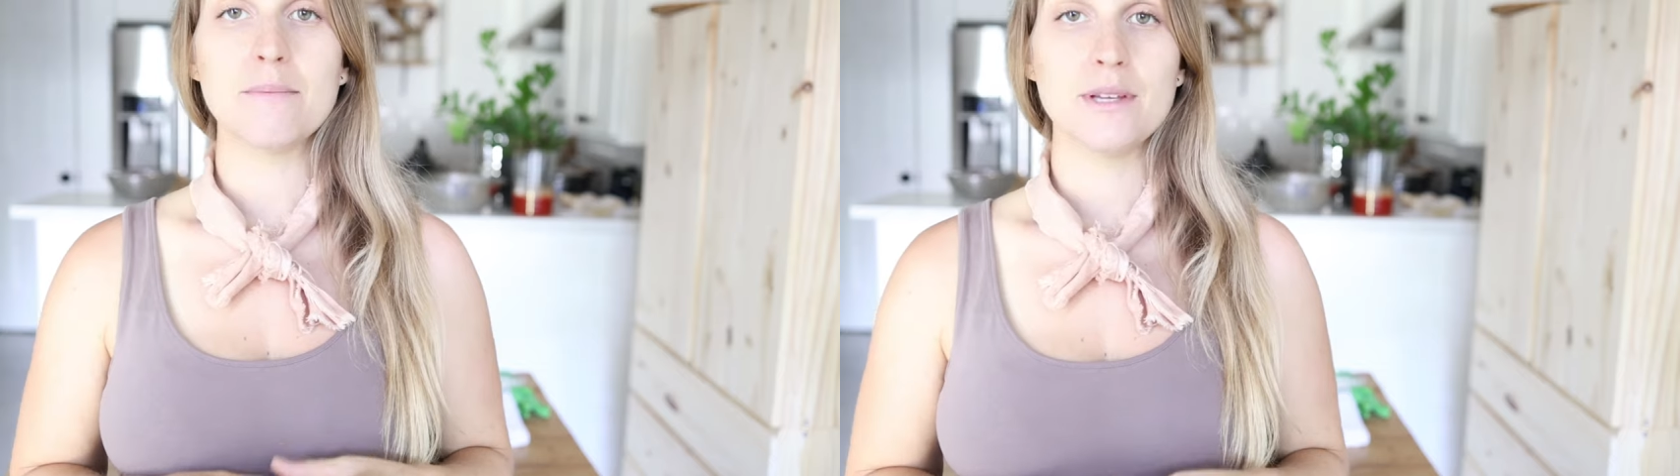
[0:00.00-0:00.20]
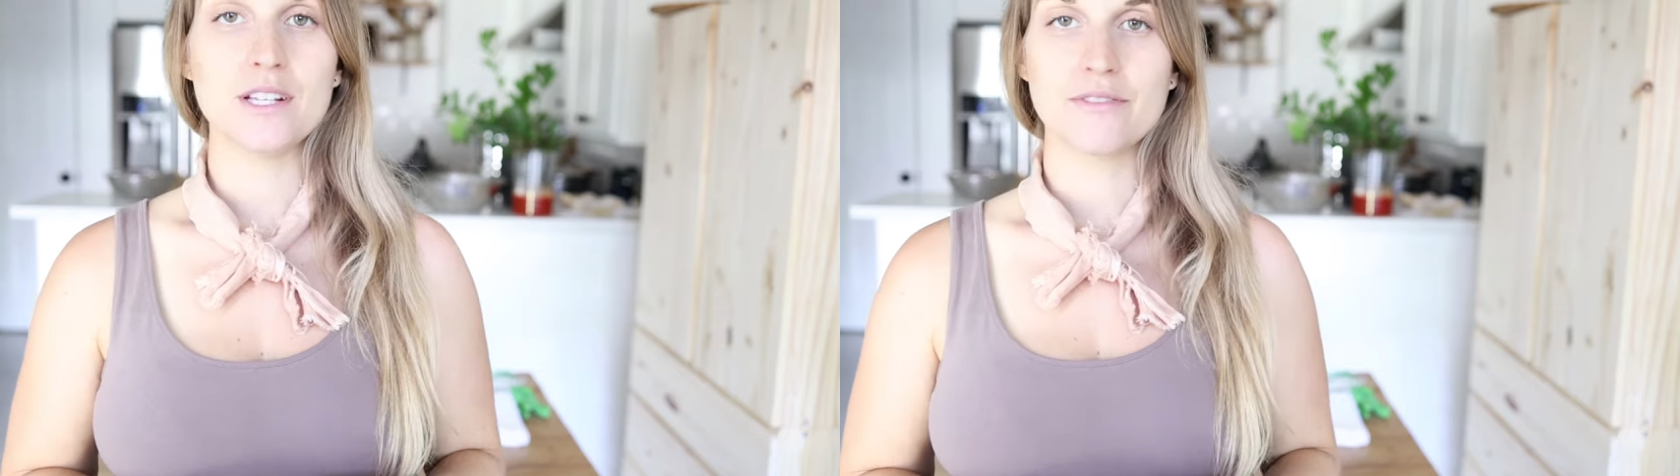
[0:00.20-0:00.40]

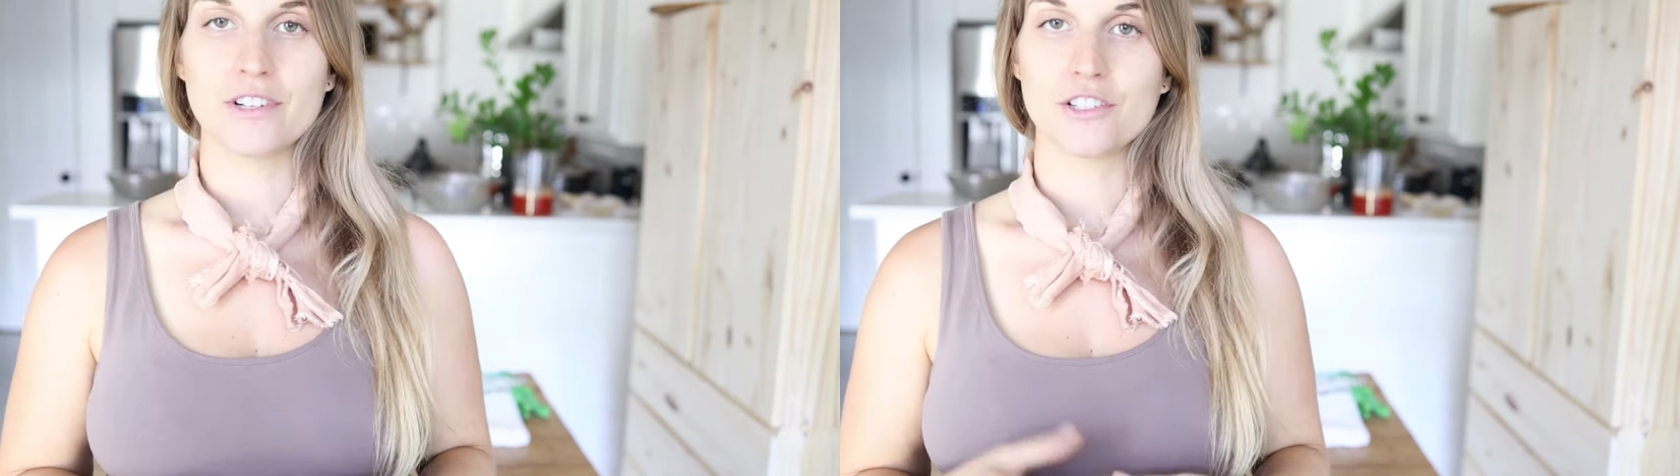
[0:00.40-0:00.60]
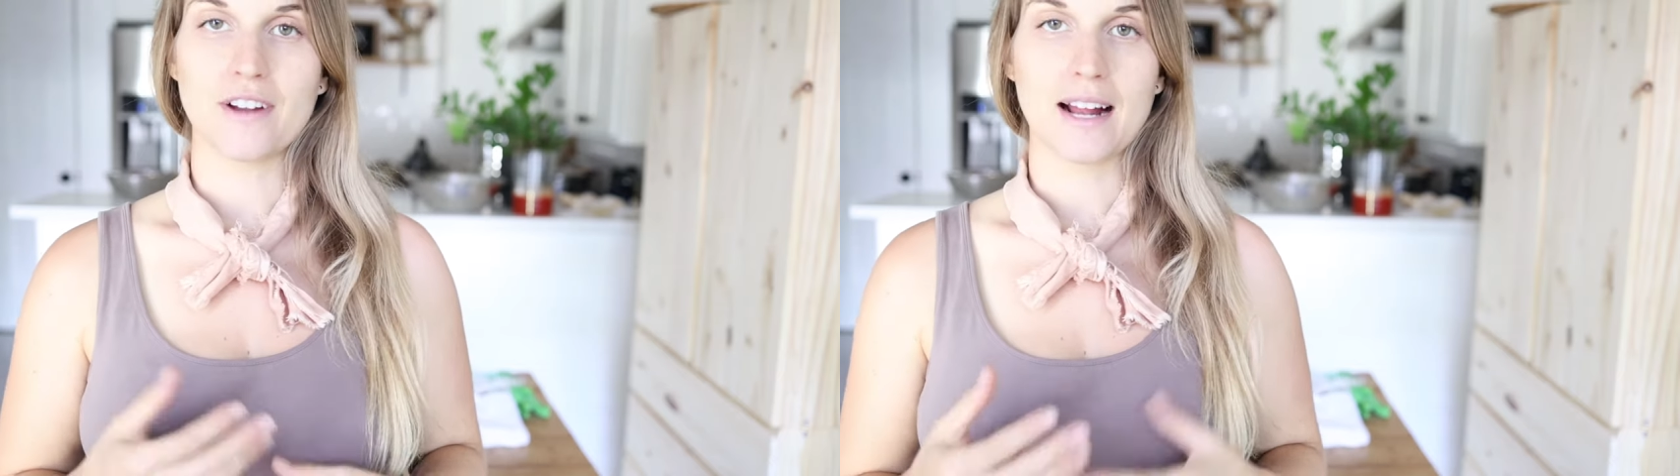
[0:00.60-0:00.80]
can be used
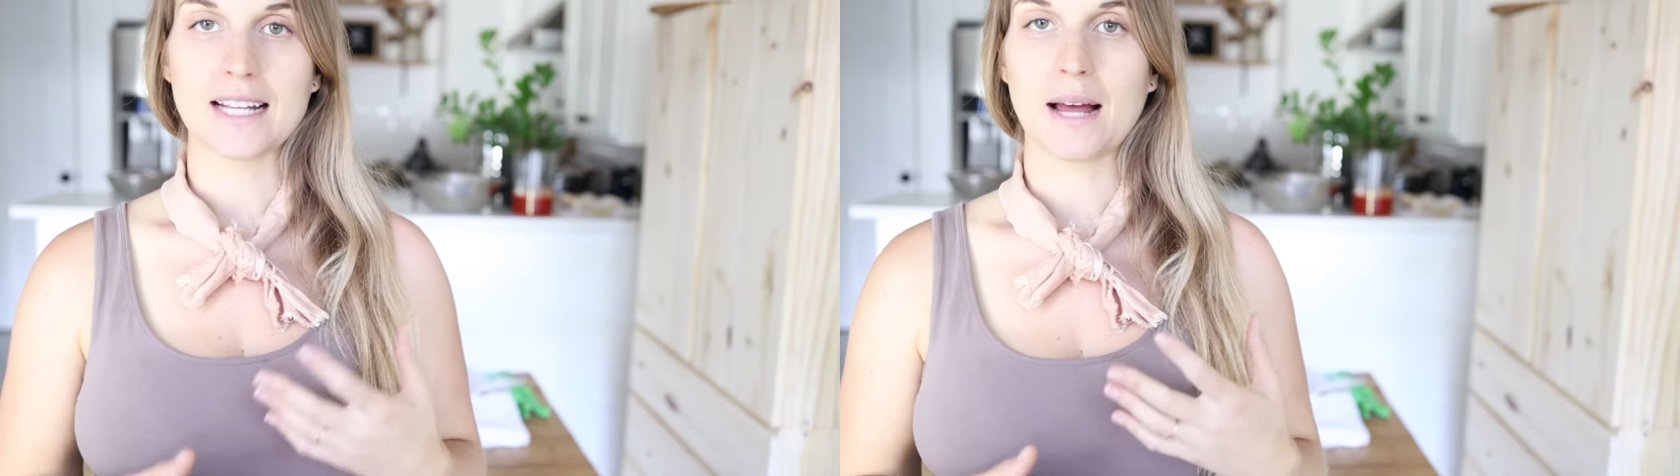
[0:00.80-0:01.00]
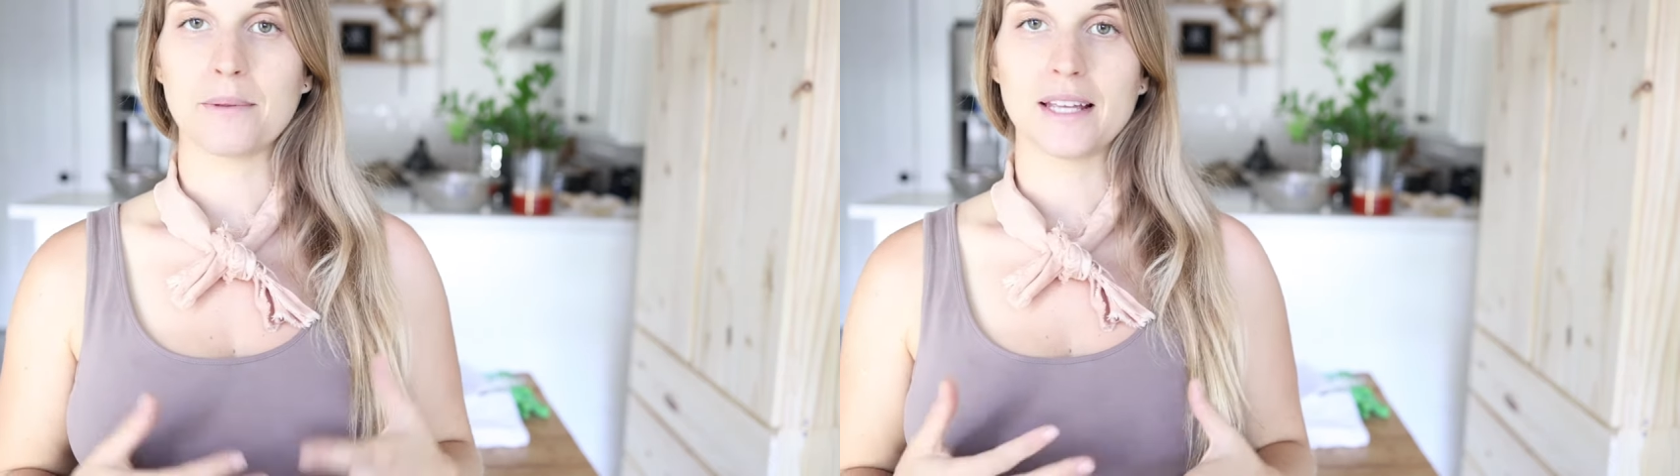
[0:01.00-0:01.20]
for direct
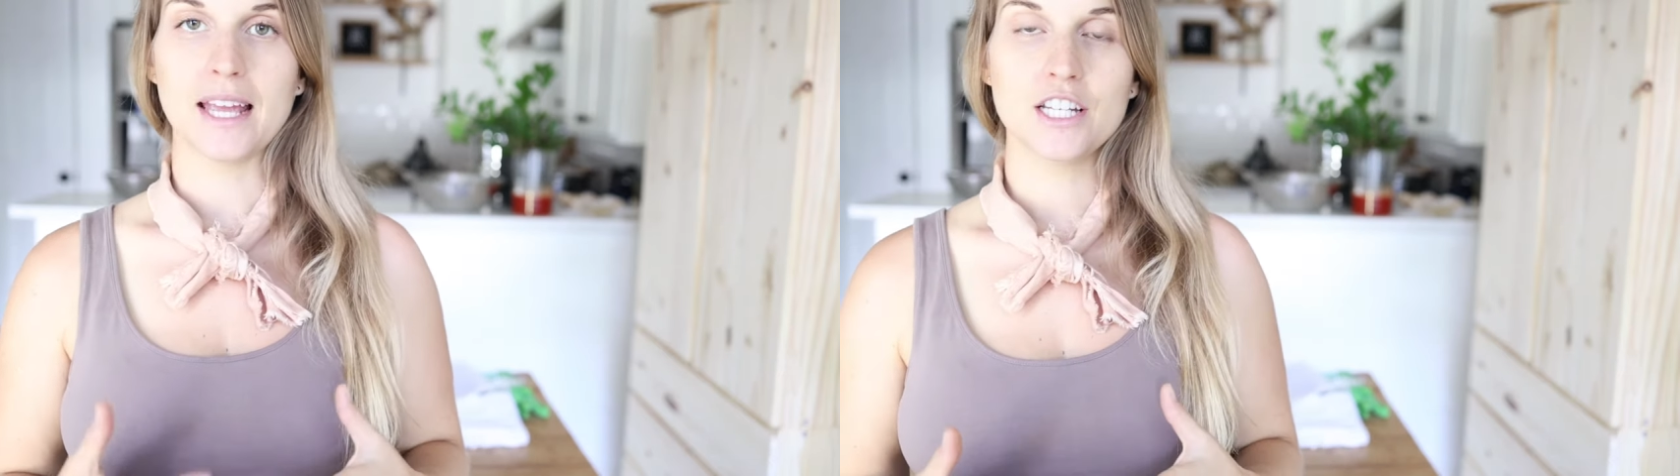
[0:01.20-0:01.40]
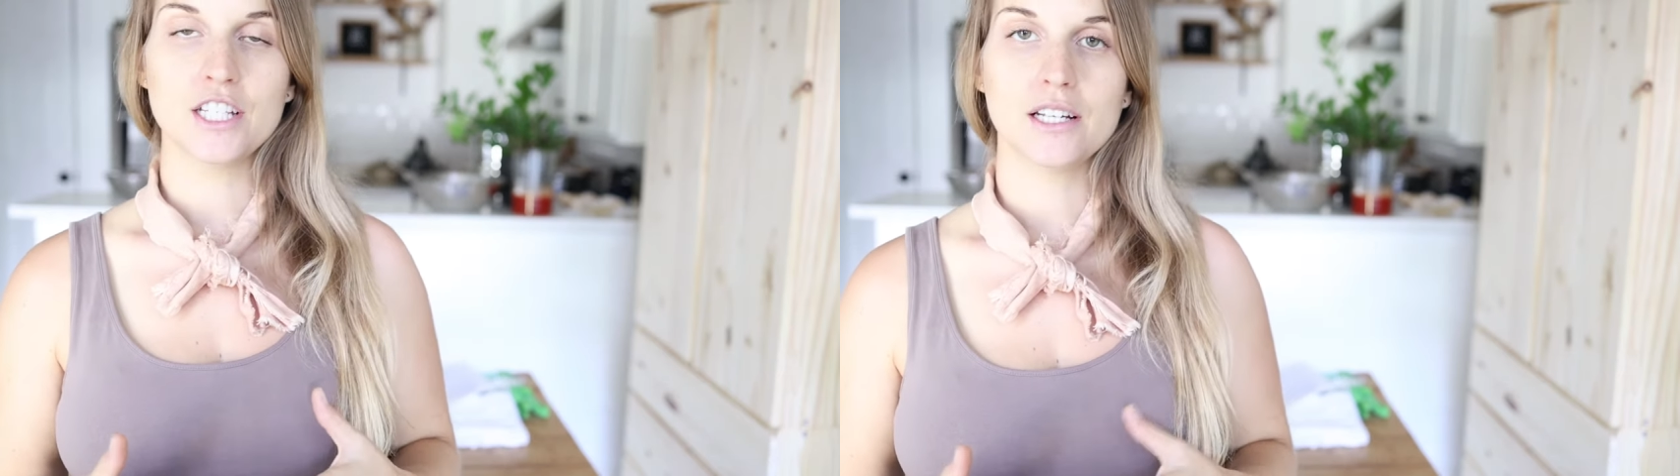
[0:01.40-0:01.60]

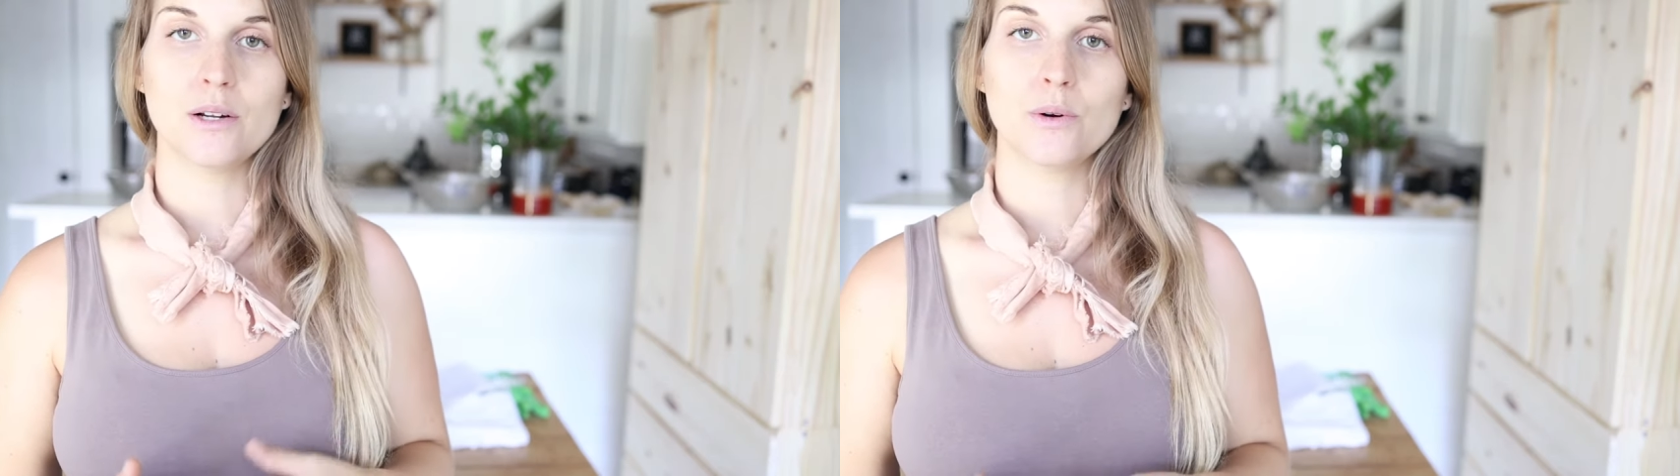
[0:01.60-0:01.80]
application,